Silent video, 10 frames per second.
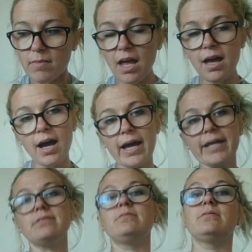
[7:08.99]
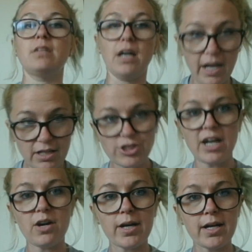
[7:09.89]
I got out of the
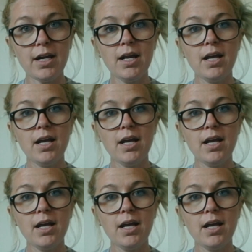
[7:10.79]
shower,